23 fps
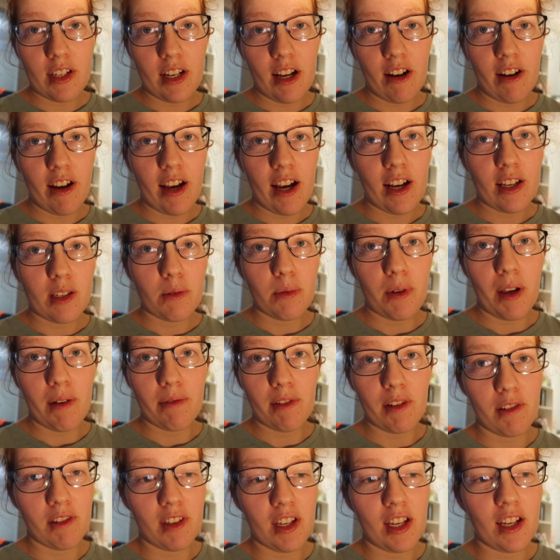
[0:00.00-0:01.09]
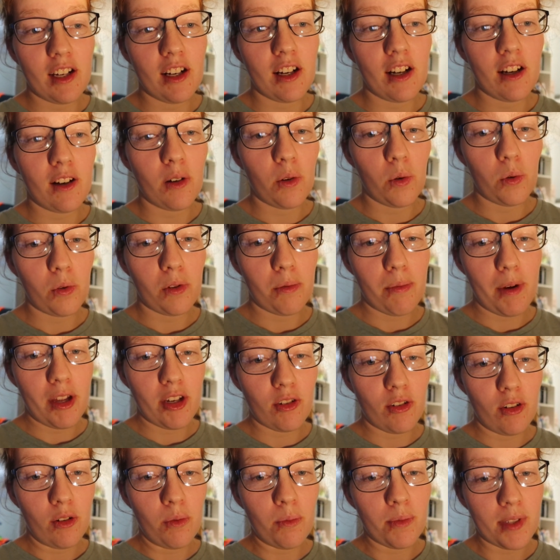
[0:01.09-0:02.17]
in our house. We have the theatre, all the
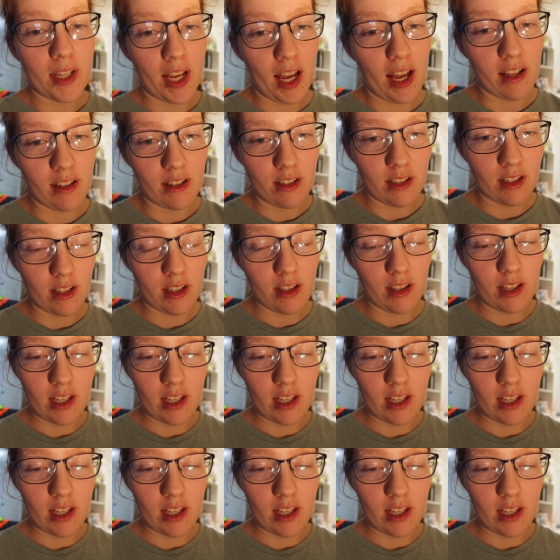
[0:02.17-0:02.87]
bedrooms, and